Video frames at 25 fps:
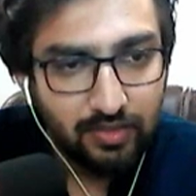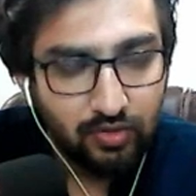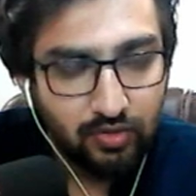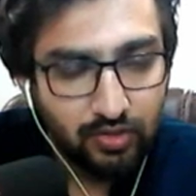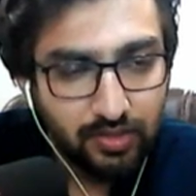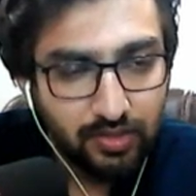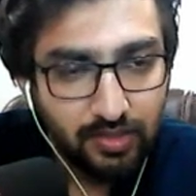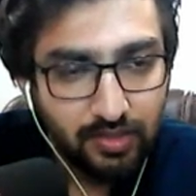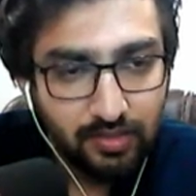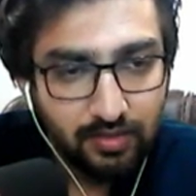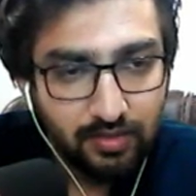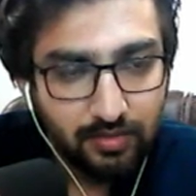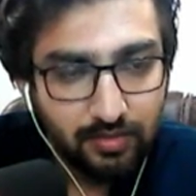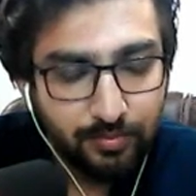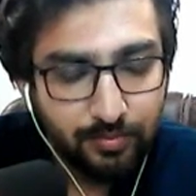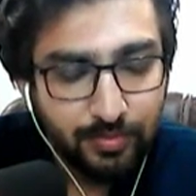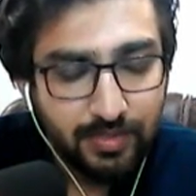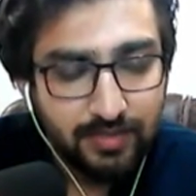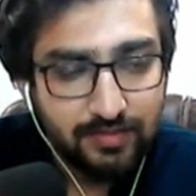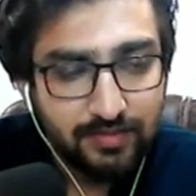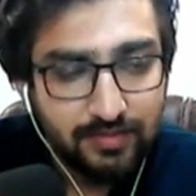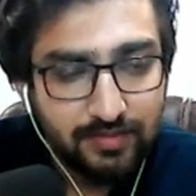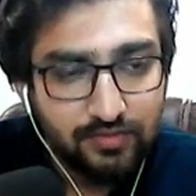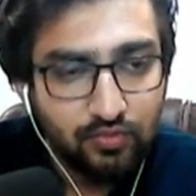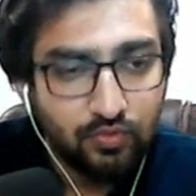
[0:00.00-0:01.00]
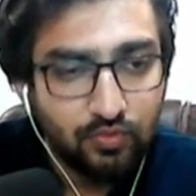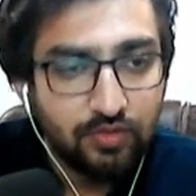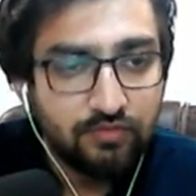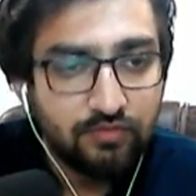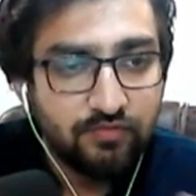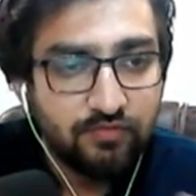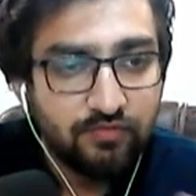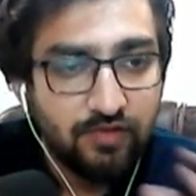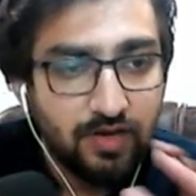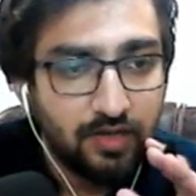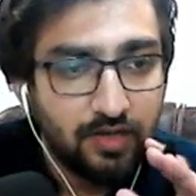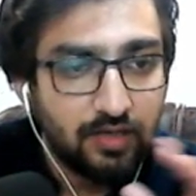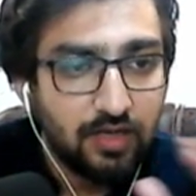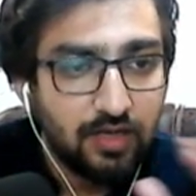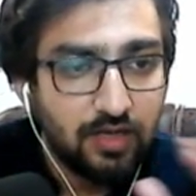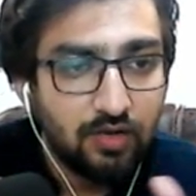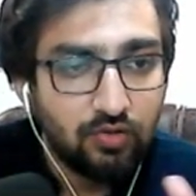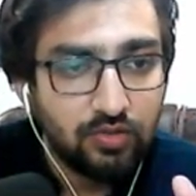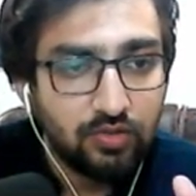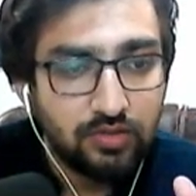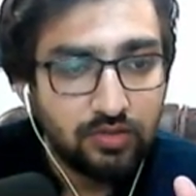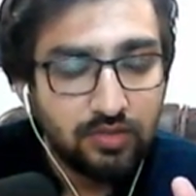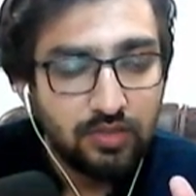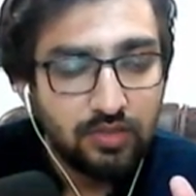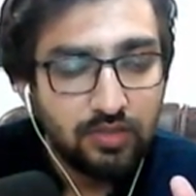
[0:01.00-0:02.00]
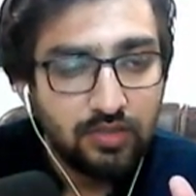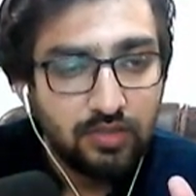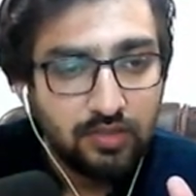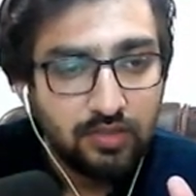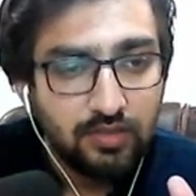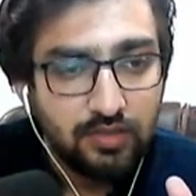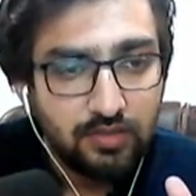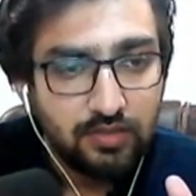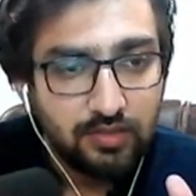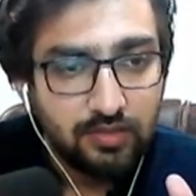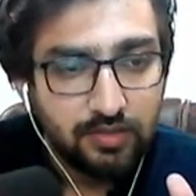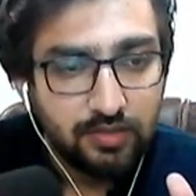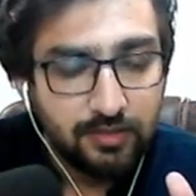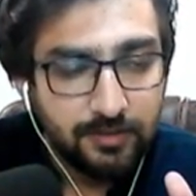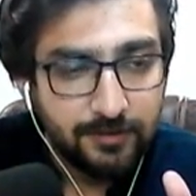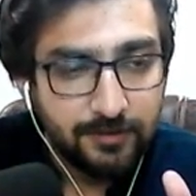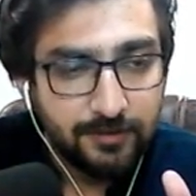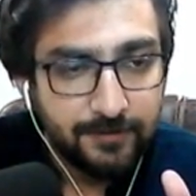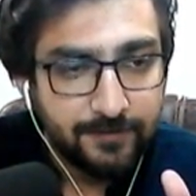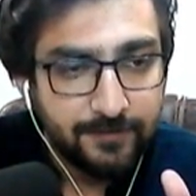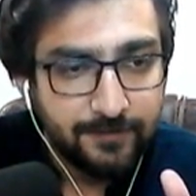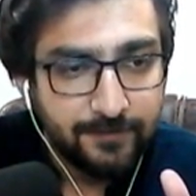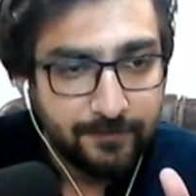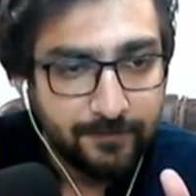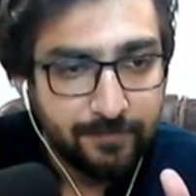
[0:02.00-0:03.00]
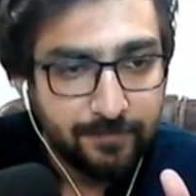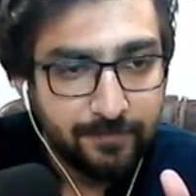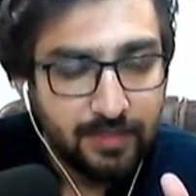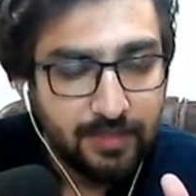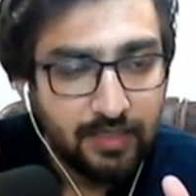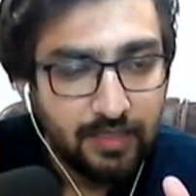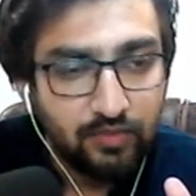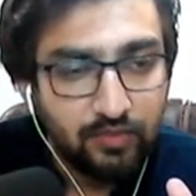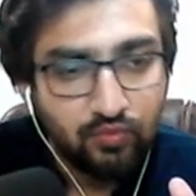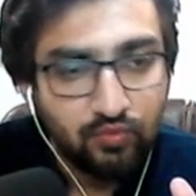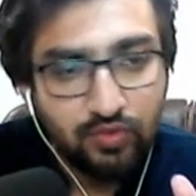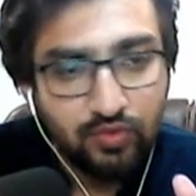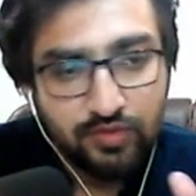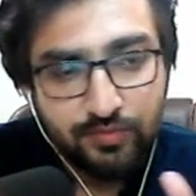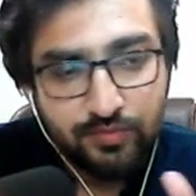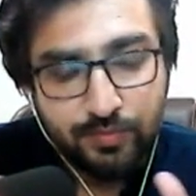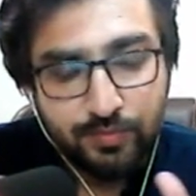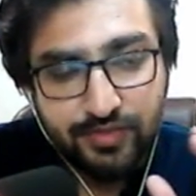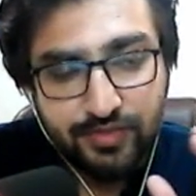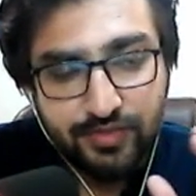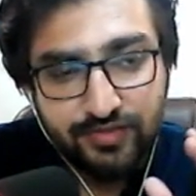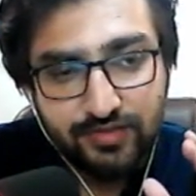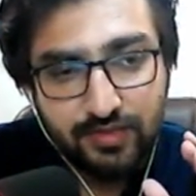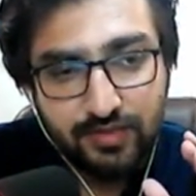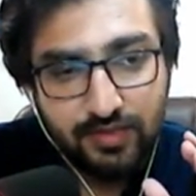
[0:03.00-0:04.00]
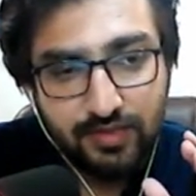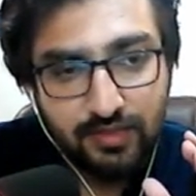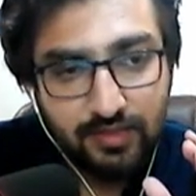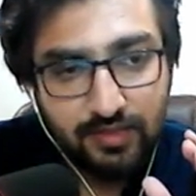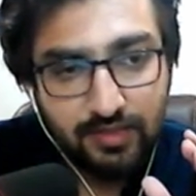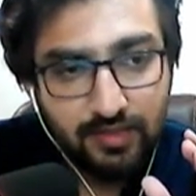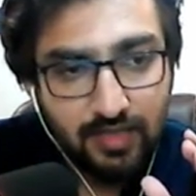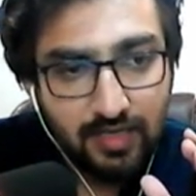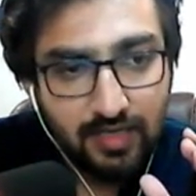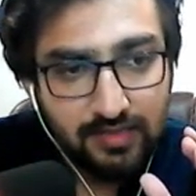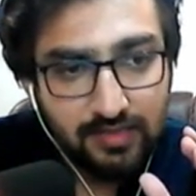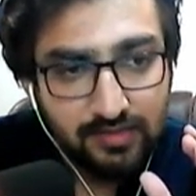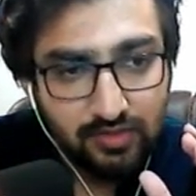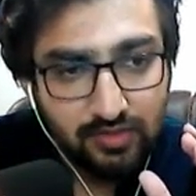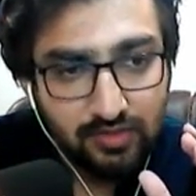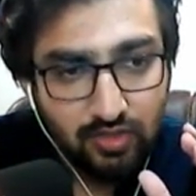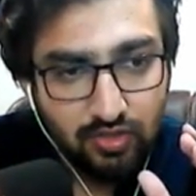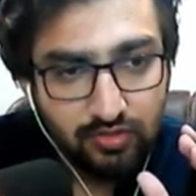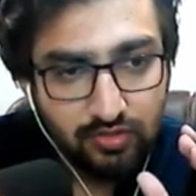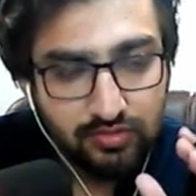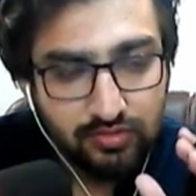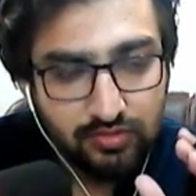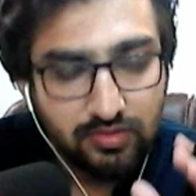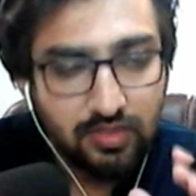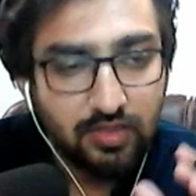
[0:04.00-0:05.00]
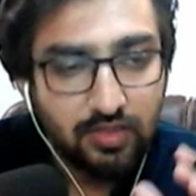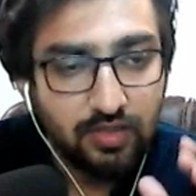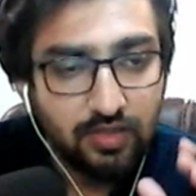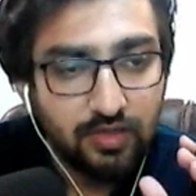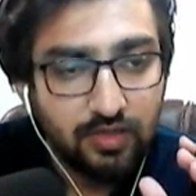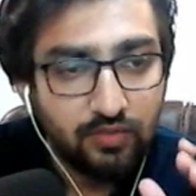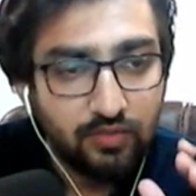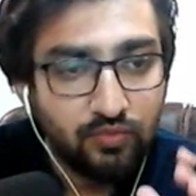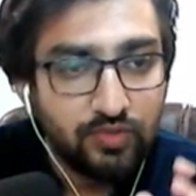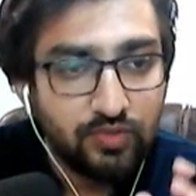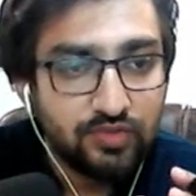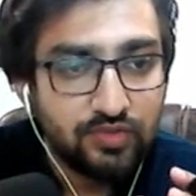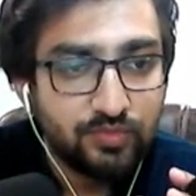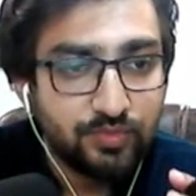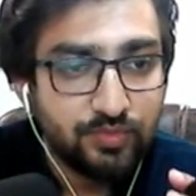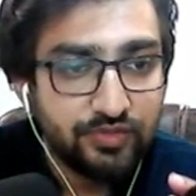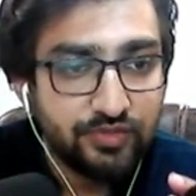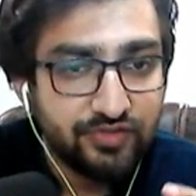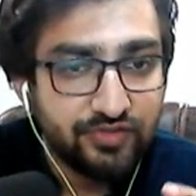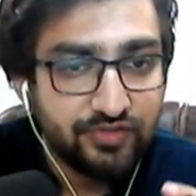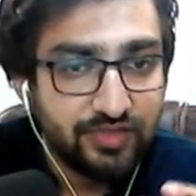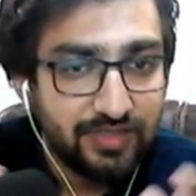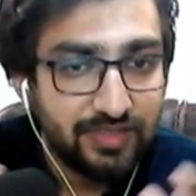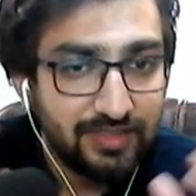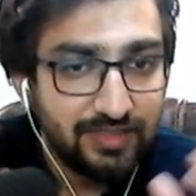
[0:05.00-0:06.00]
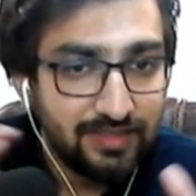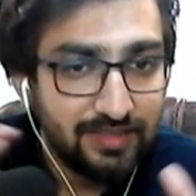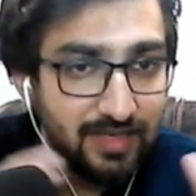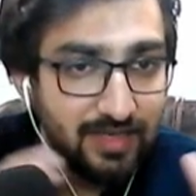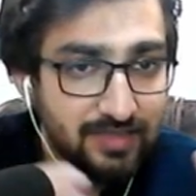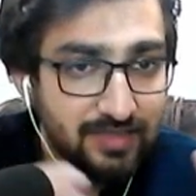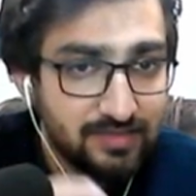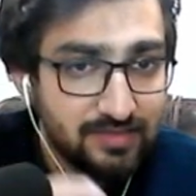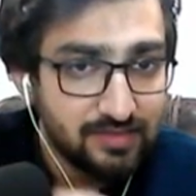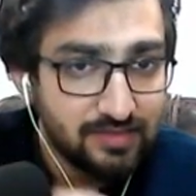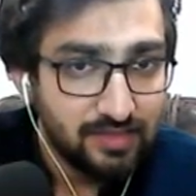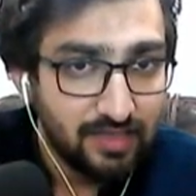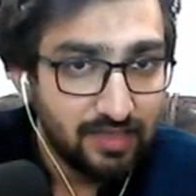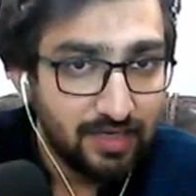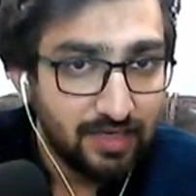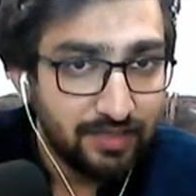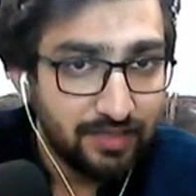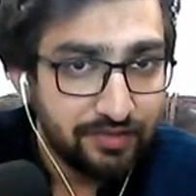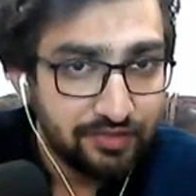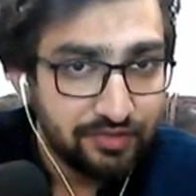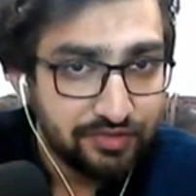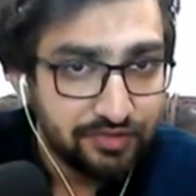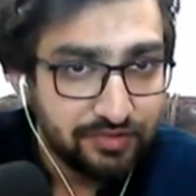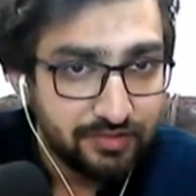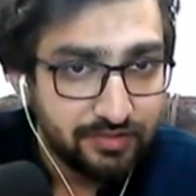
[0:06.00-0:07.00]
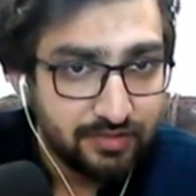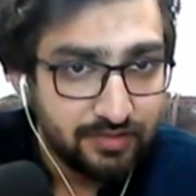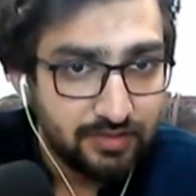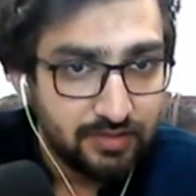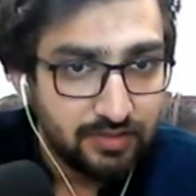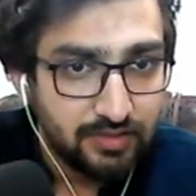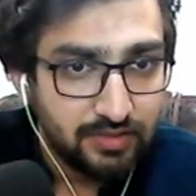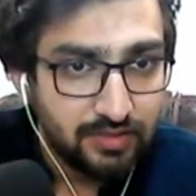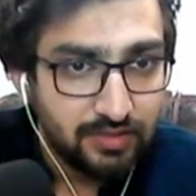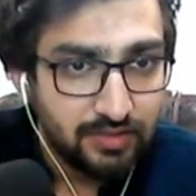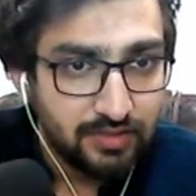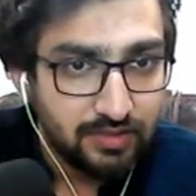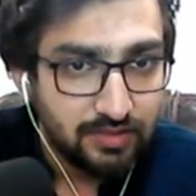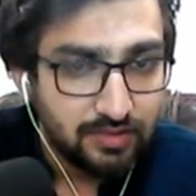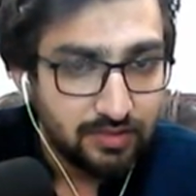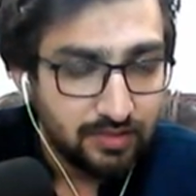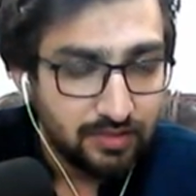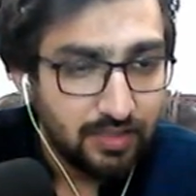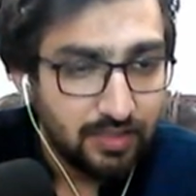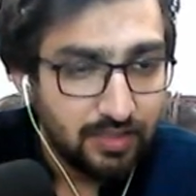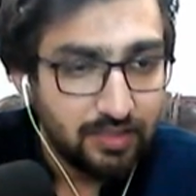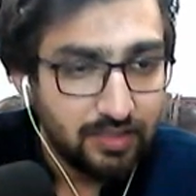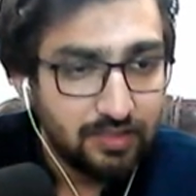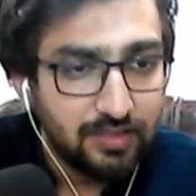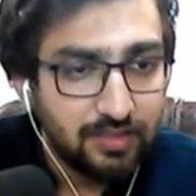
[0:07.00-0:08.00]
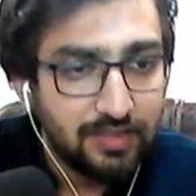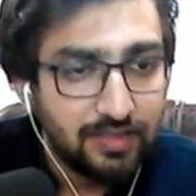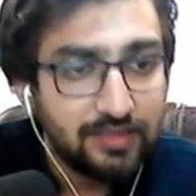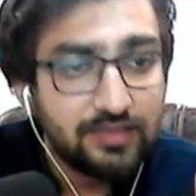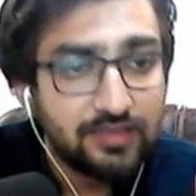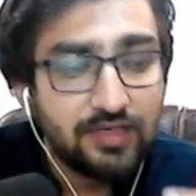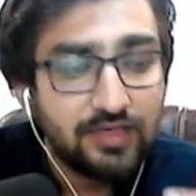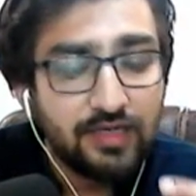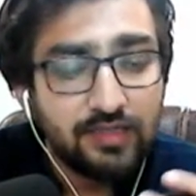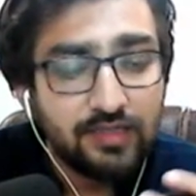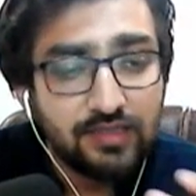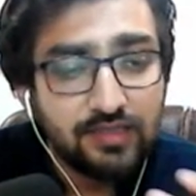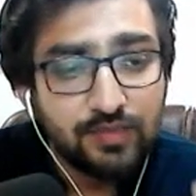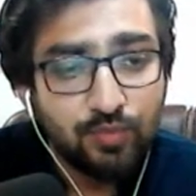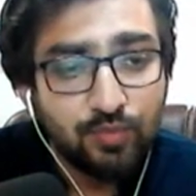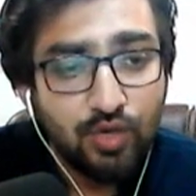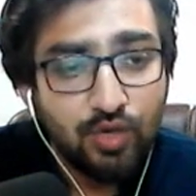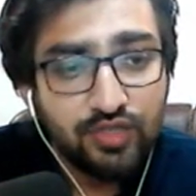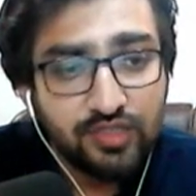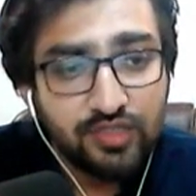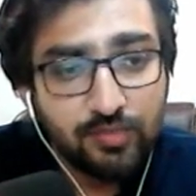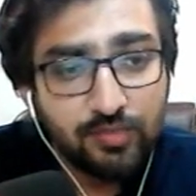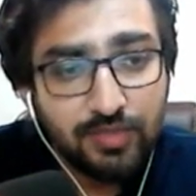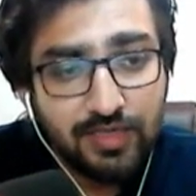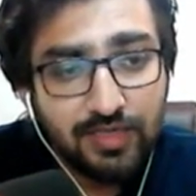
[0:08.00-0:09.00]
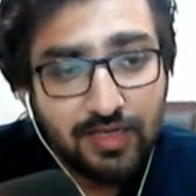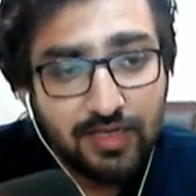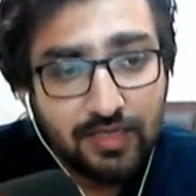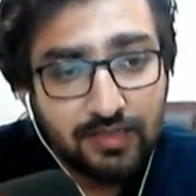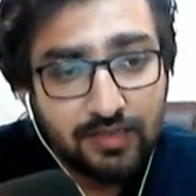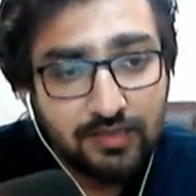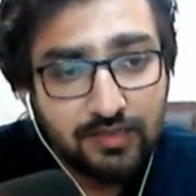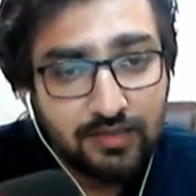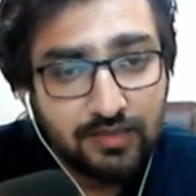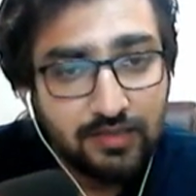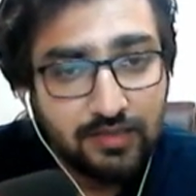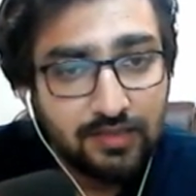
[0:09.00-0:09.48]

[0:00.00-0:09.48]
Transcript: on another price, you can find out at what percent he has lost, or at which percent he has gained, right? It is possible, like